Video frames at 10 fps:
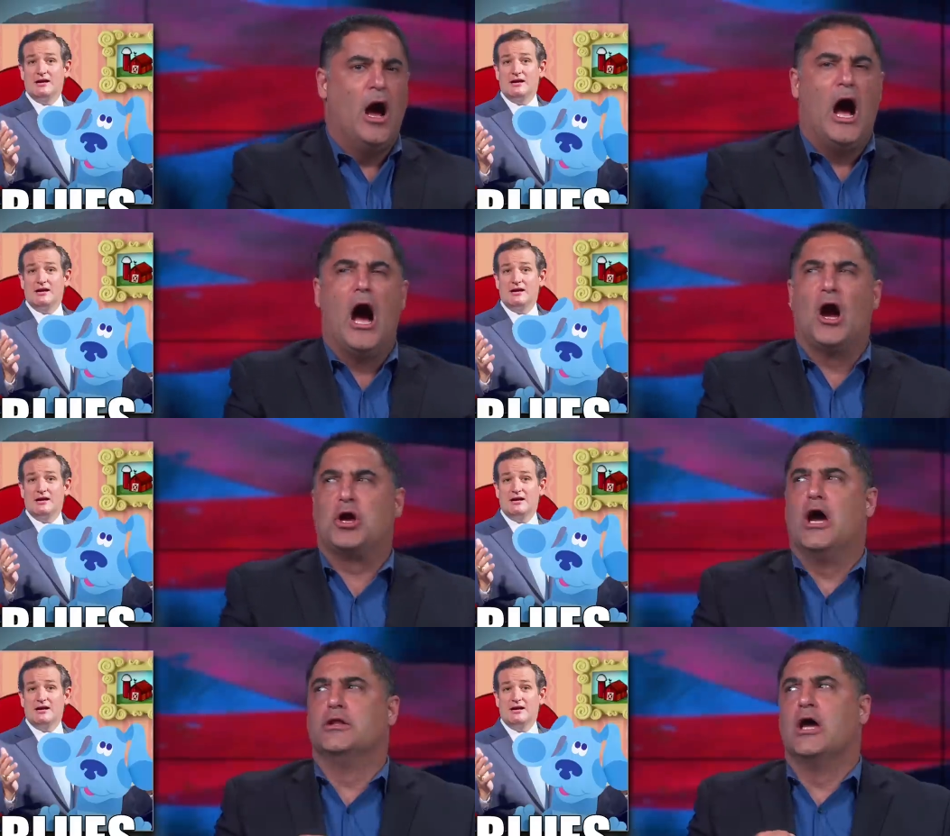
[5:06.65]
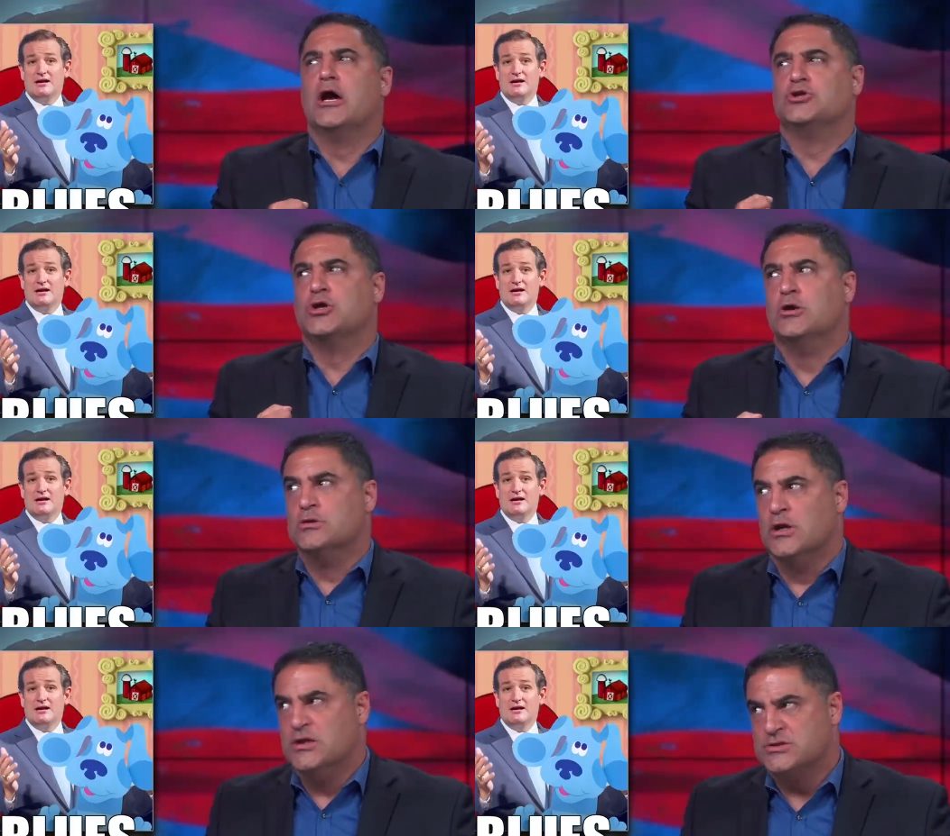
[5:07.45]
Speaker 1: how can they
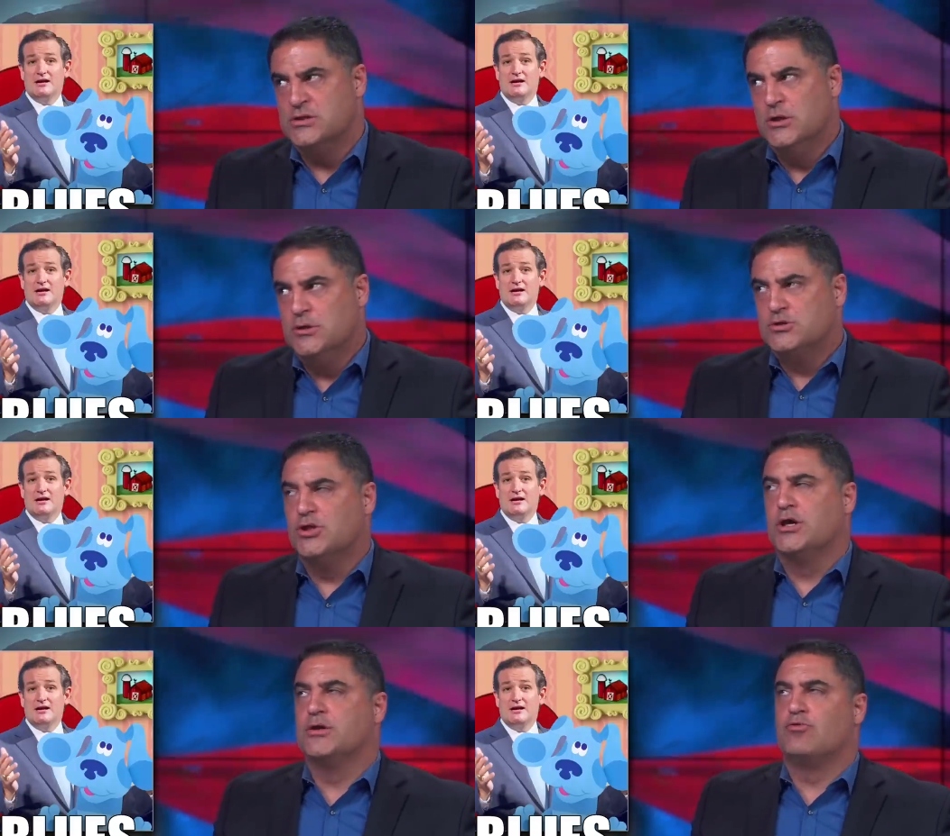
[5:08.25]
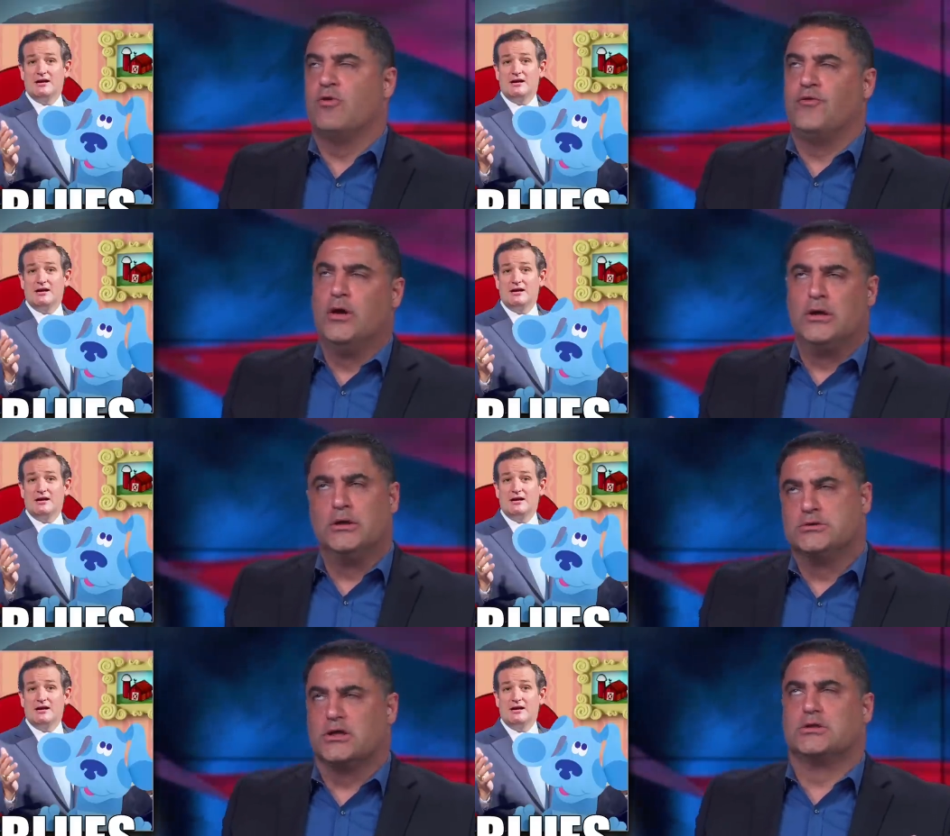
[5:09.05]
do this to the revered
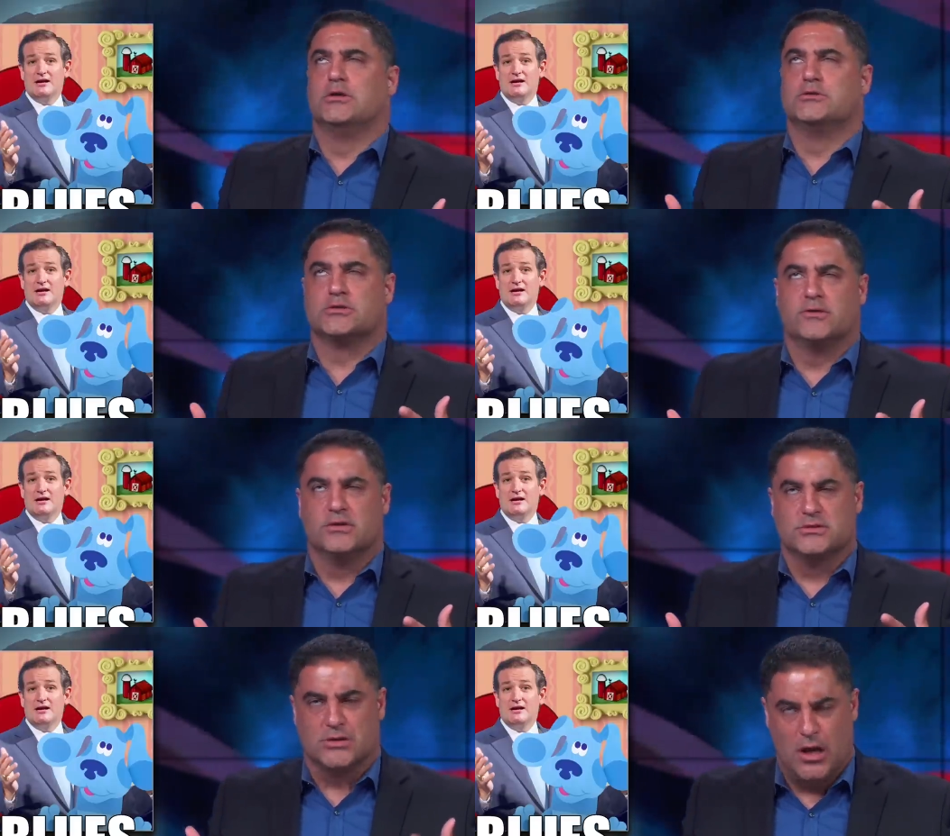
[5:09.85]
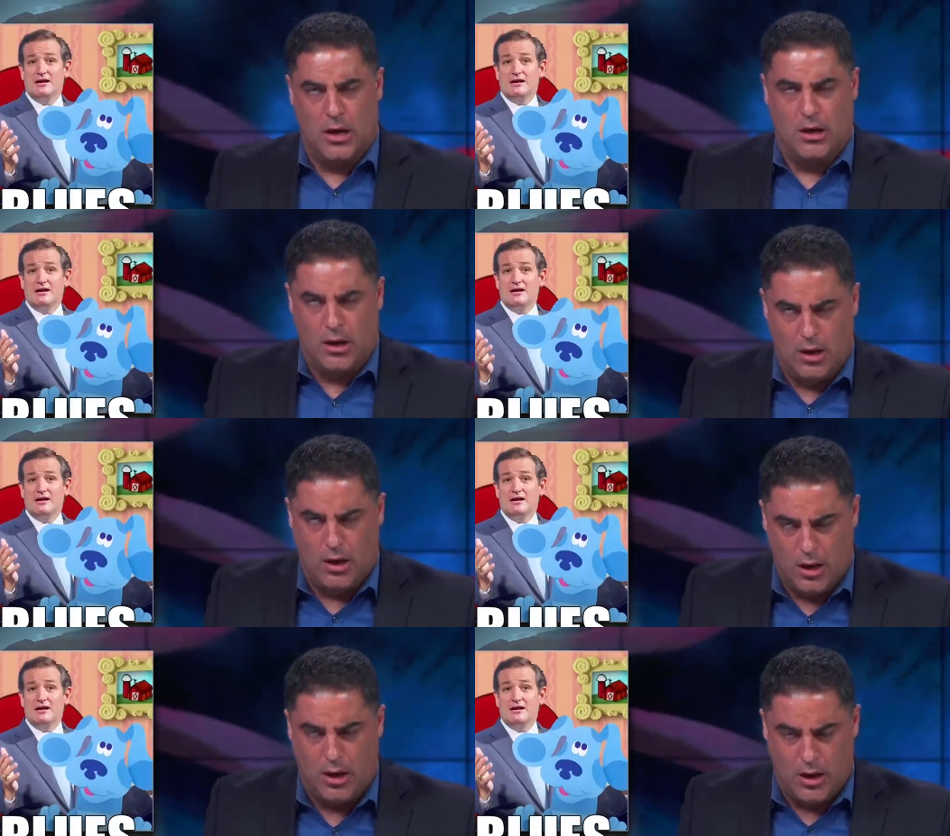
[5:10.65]
institution of the
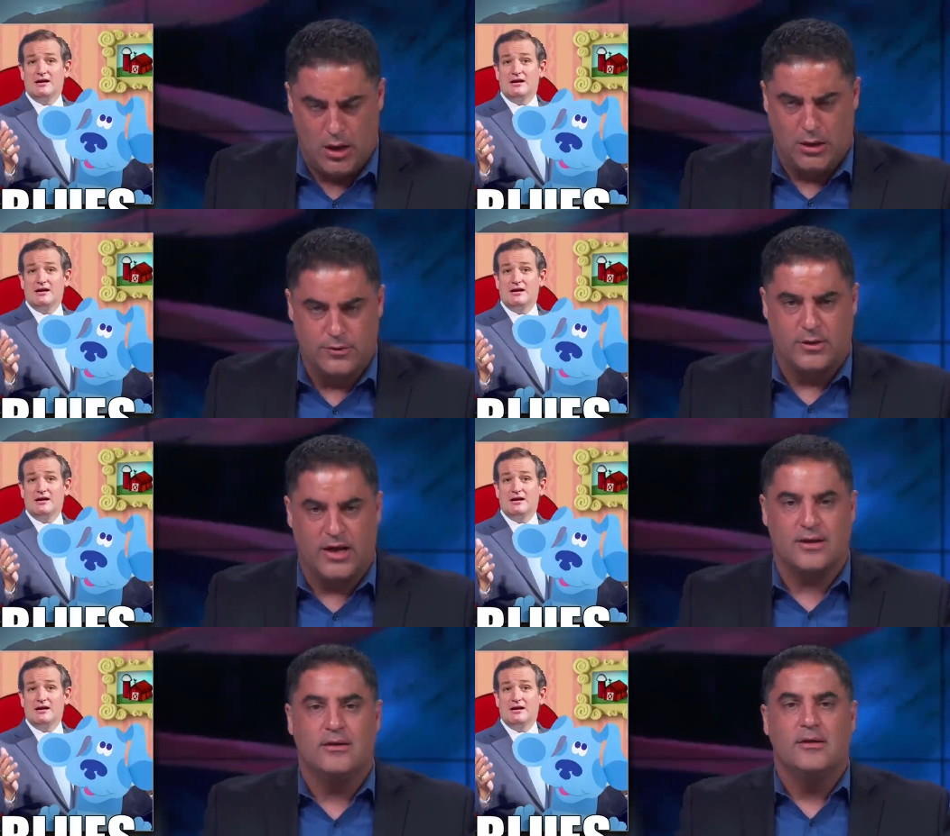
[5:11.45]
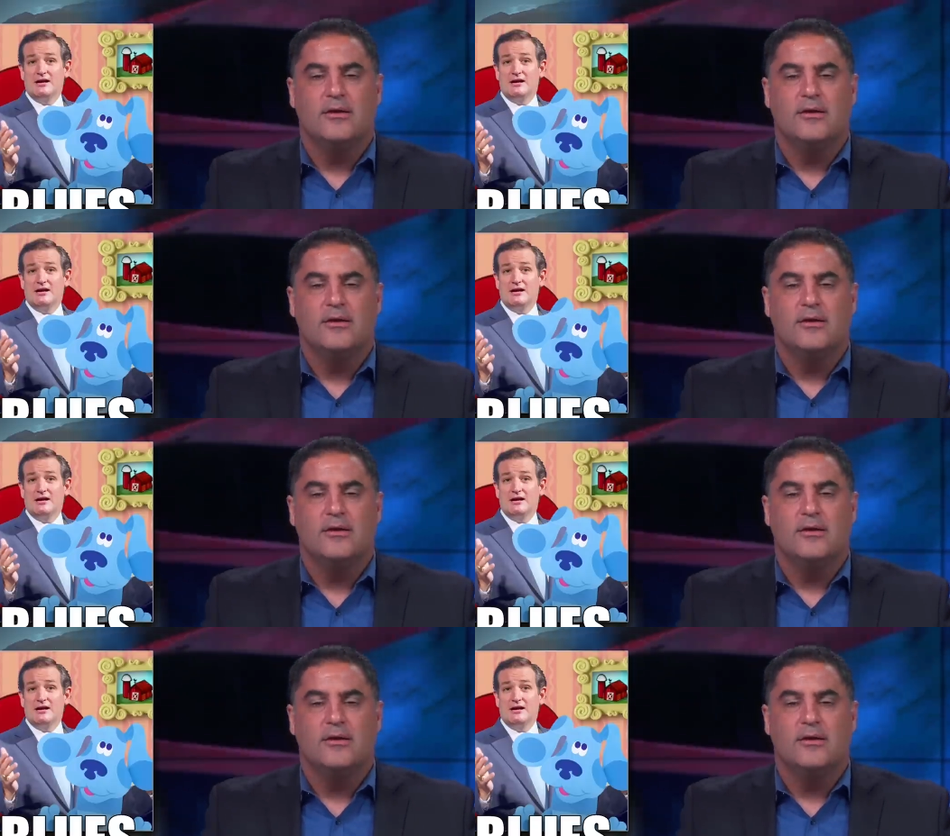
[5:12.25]
Senate, right?